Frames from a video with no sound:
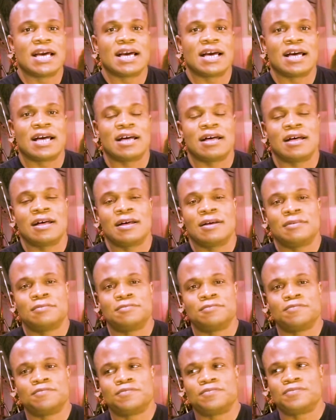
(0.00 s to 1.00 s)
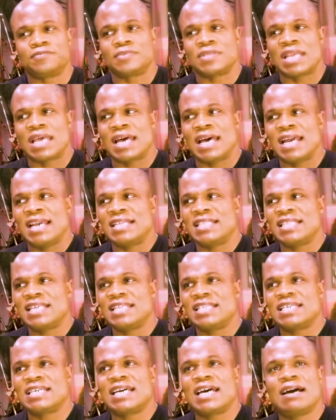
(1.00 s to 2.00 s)
I
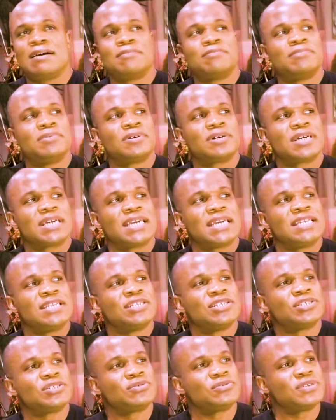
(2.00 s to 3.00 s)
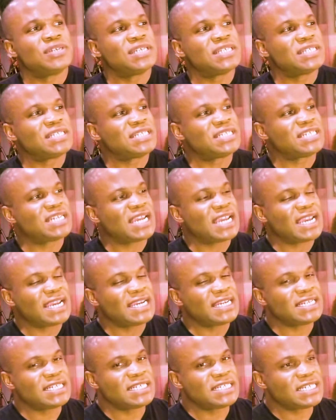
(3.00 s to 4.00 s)
think the comic book industry is
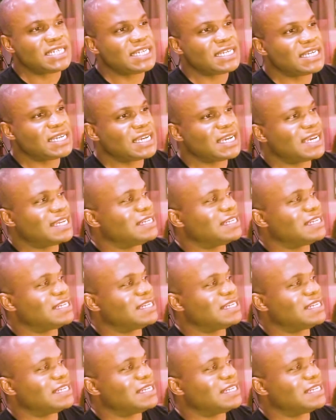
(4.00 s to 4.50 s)
changing,